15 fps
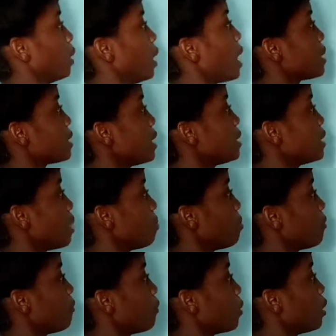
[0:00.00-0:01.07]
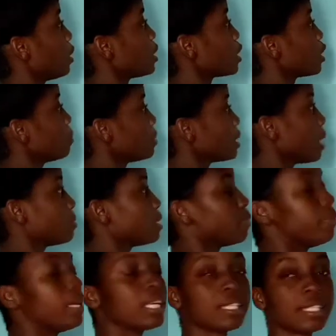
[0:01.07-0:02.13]
as I said before, sometimes it
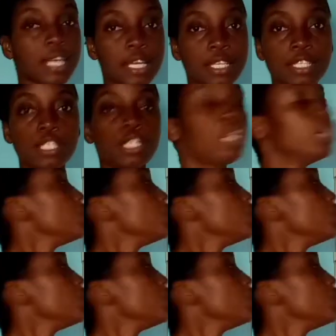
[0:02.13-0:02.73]
makes sense